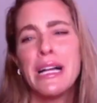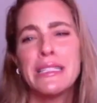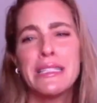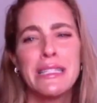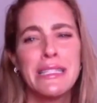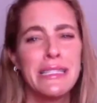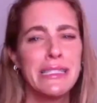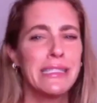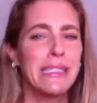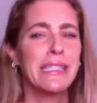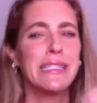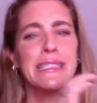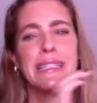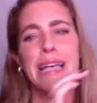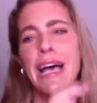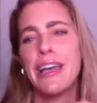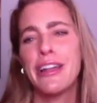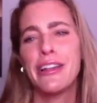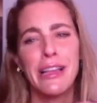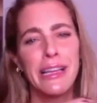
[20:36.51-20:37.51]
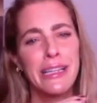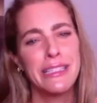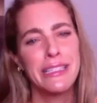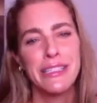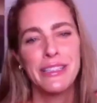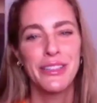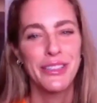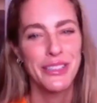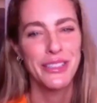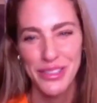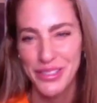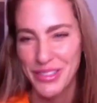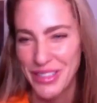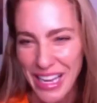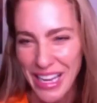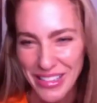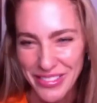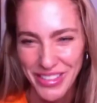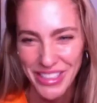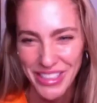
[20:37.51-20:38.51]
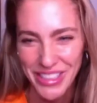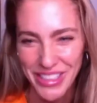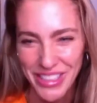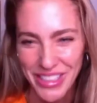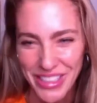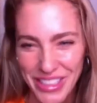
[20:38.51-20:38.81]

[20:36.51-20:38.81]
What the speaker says: to these societal ideals or whatever,